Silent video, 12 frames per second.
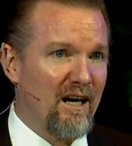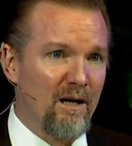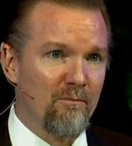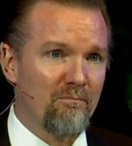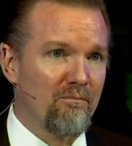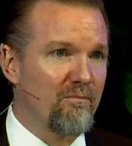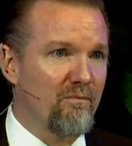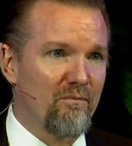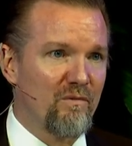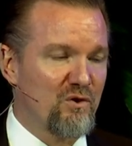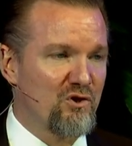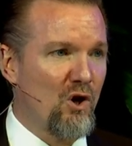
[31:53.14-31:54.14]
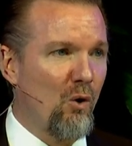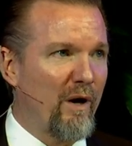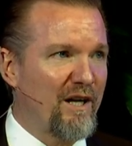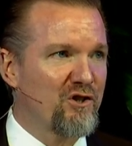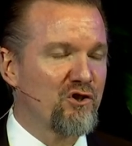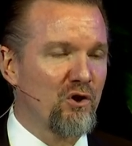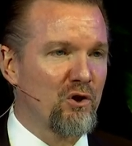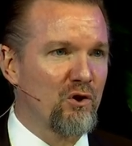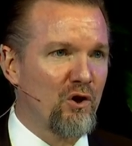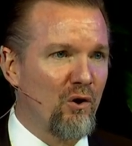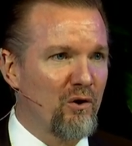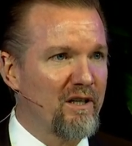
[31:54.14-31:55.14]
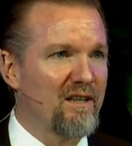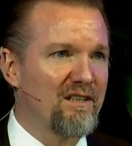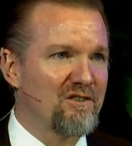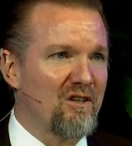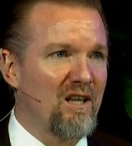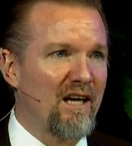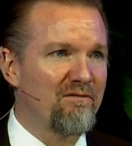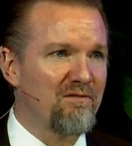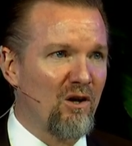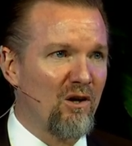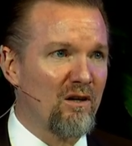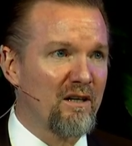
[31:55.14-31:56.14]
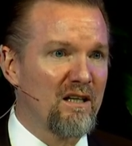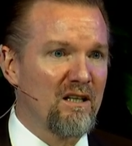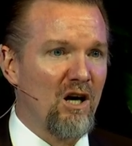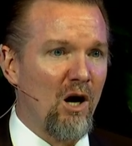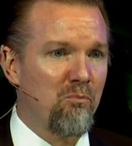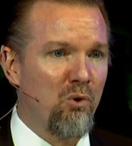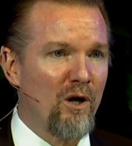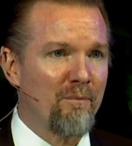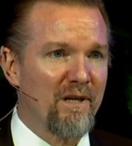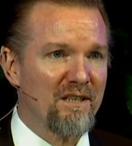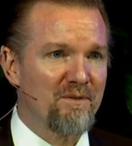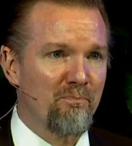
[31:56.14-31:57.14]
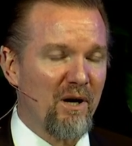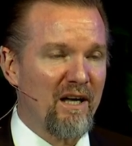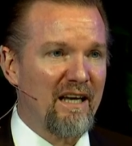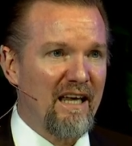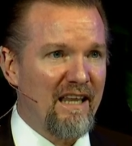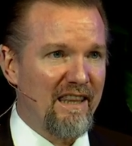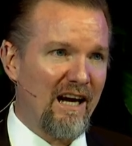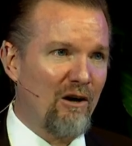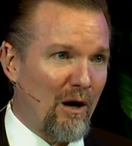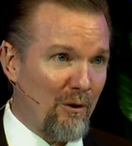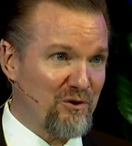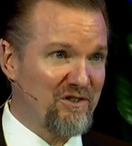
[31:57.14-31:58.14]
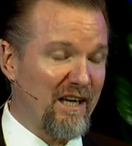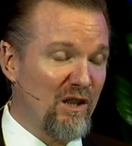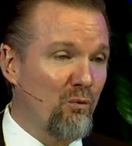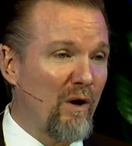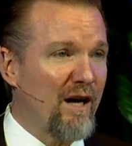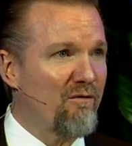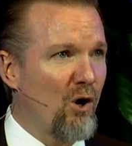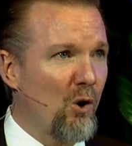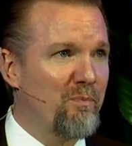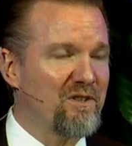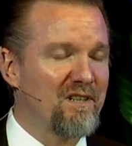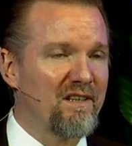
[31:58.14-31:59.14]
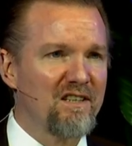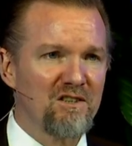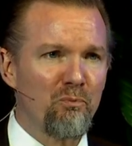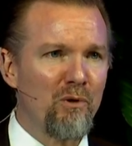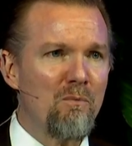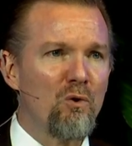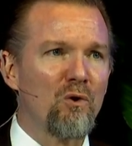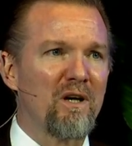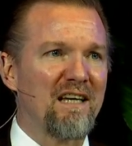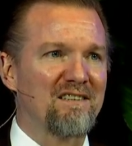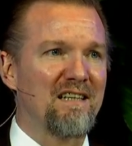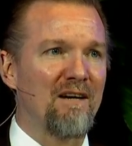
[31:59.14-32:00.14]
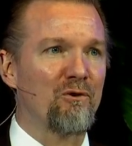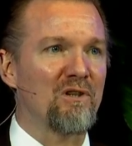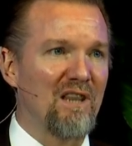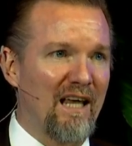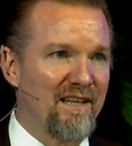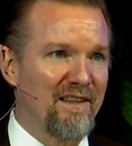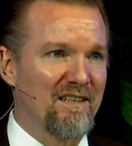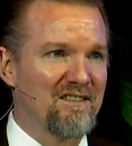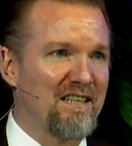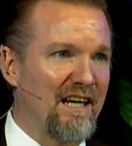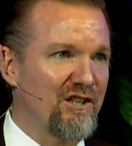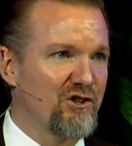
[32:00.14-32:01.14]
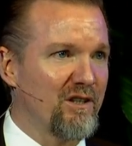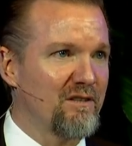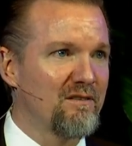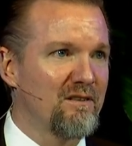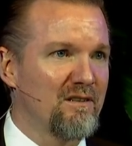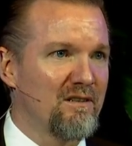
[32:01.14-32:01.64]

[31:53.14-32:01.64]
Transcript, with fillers: Um, there's no way to sugarcoat it, and these are lifelong appointments. But there, I will say, the ray of hope is that the Supreme Court has never led this nation